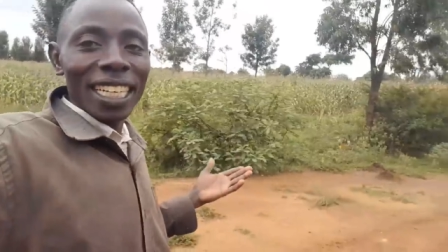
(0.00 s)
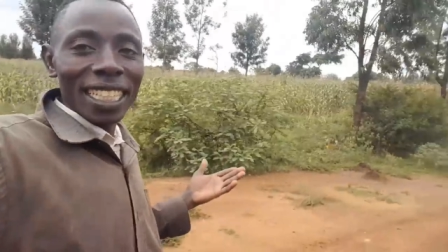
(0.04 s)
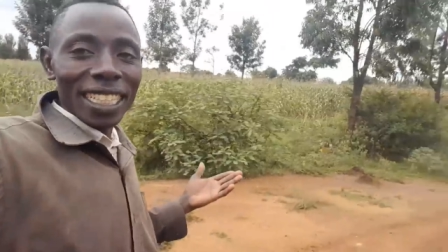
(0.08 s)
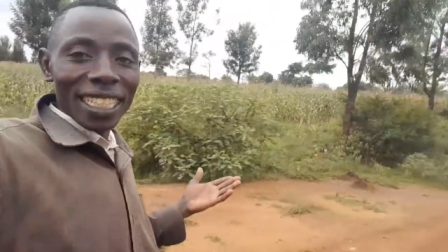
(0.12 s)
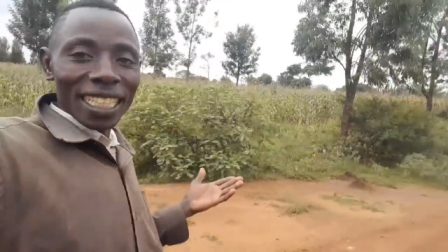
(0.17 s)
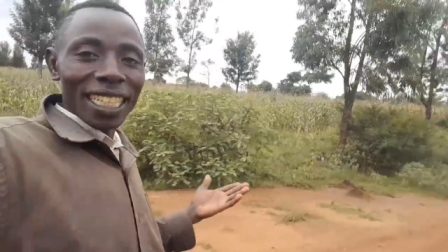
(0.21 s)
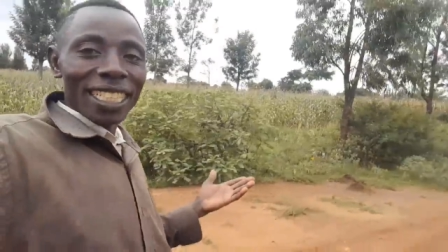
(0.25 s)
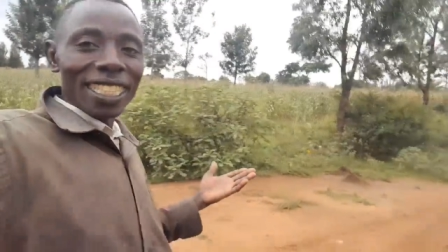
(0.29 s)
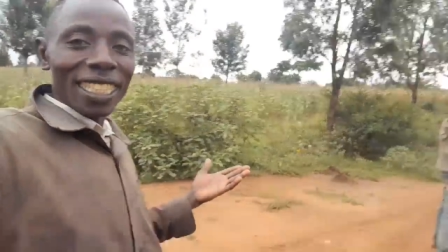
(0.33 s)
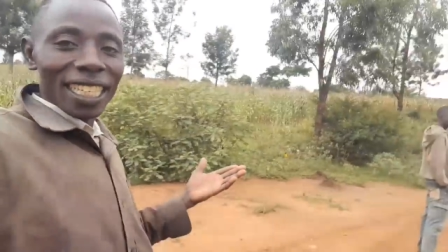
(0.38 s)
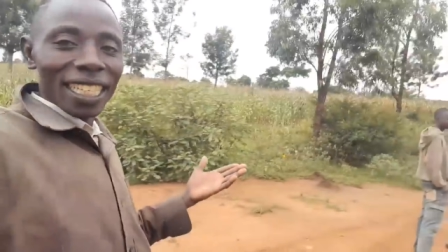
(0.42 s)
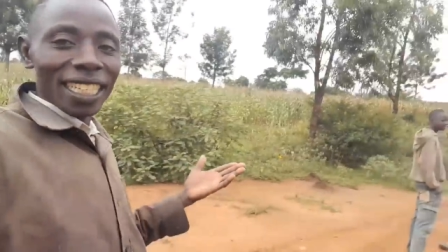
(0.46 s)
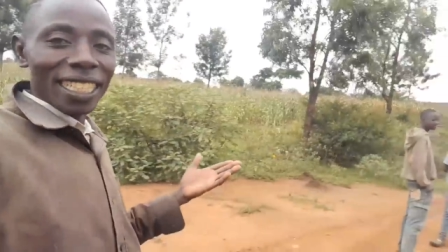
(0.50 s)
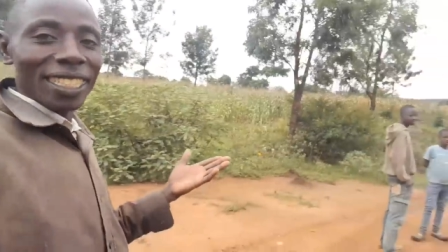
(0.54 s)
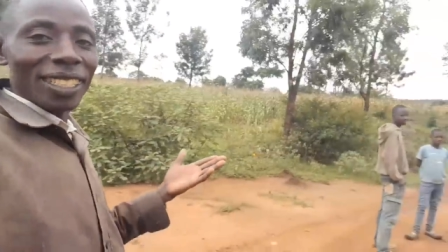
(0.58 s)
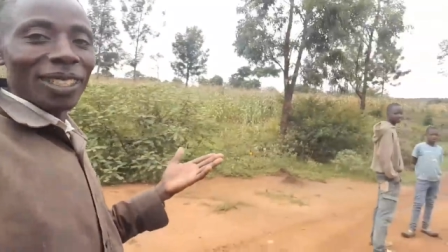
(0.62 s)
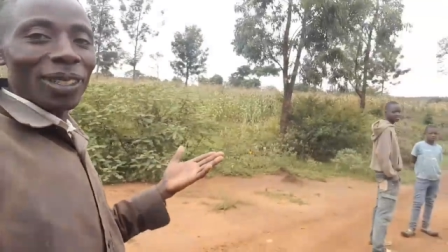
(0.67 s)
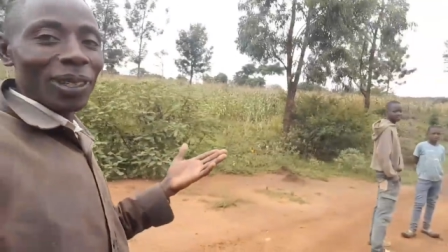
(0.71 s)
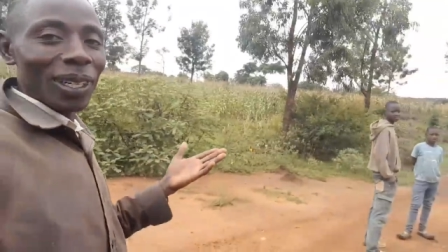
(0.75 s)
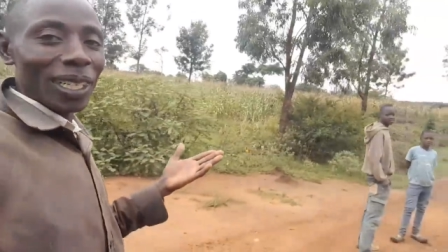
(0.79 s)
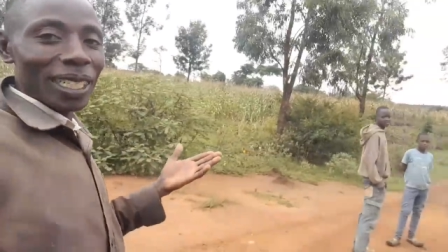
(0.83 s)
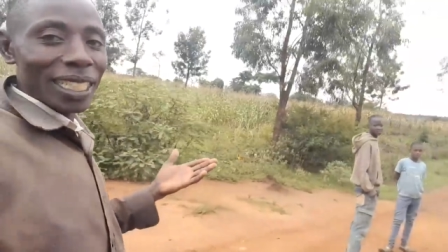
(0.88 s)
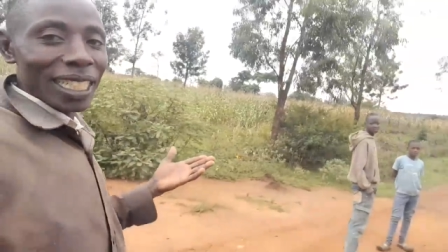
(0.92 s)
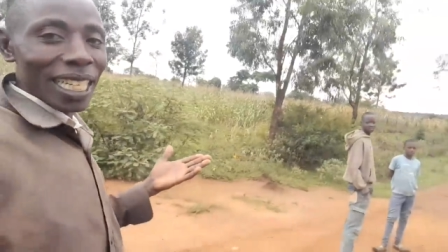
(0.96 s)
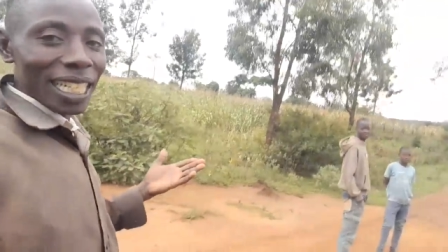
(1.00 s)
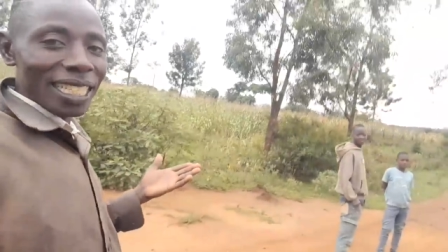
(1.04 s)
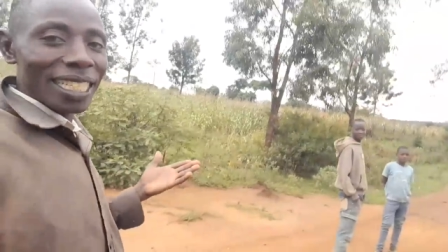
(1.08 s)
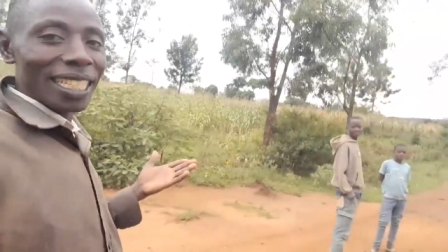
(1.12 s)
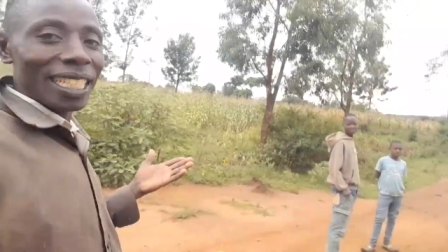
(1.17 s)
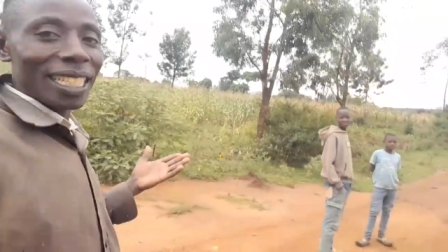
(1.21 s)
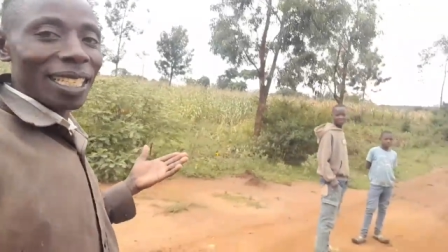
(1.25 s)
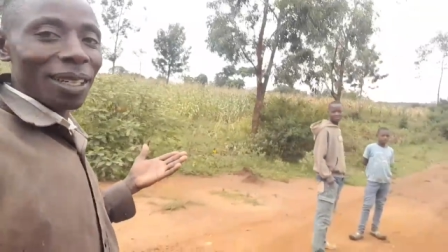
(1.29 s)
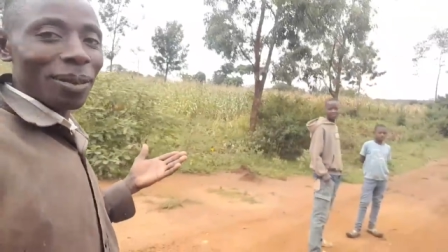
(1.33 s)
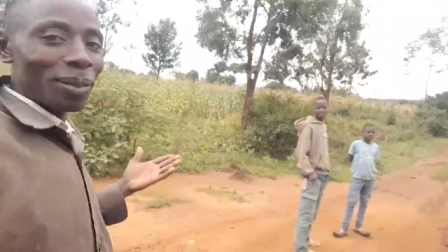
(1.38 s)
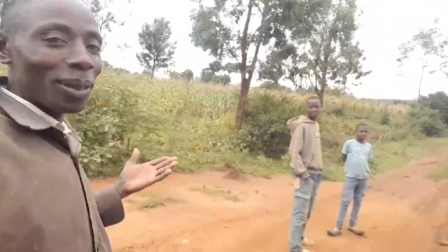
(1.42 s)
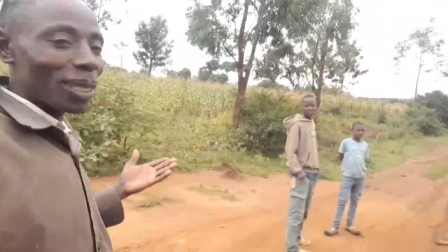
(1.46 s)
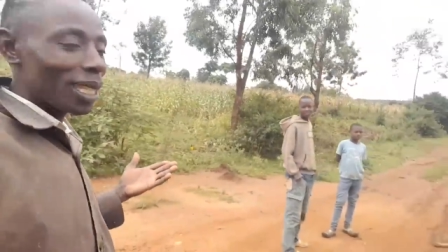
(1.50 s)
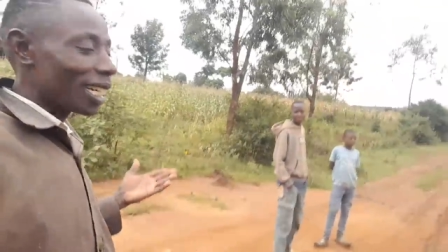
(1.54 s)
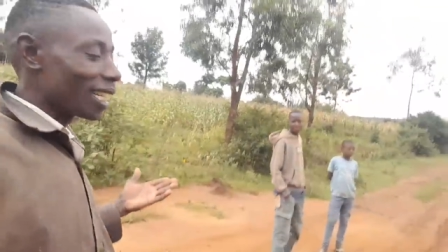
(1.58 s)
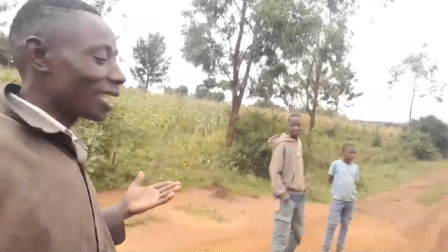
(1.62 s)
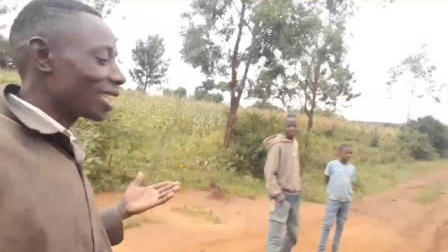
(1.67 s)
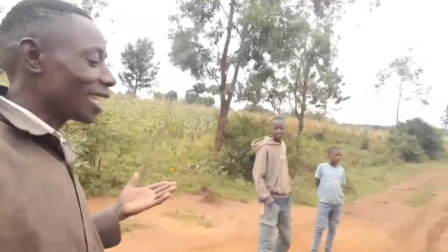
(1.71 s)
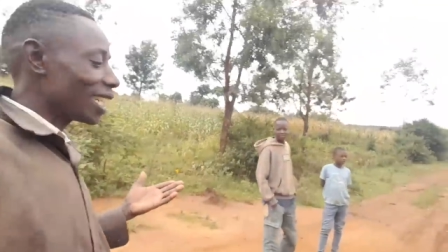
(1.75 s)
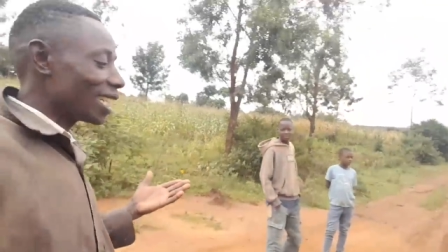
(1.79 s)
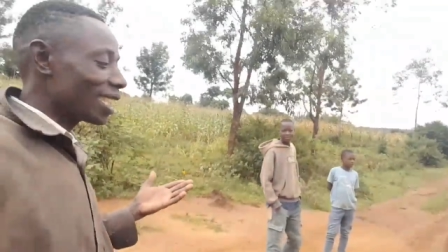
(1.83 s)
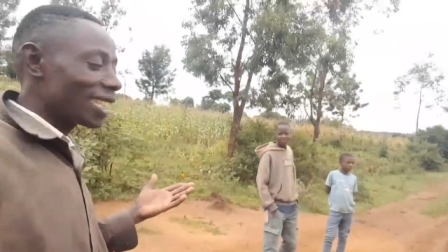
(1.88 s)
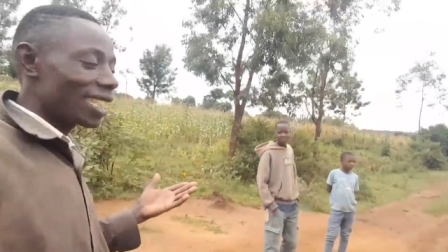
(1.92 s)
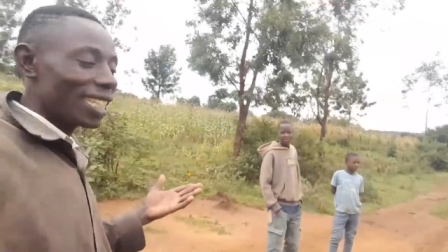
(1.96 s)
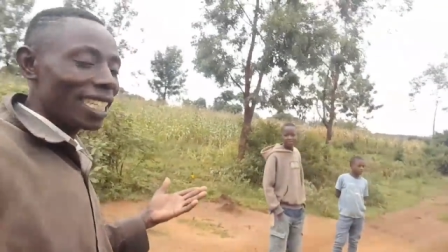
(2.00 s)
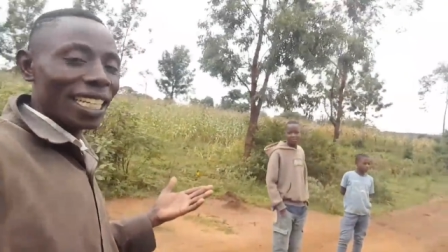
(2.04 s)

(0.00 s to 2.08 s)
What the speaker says: Yes, guys, you can just see them. They are just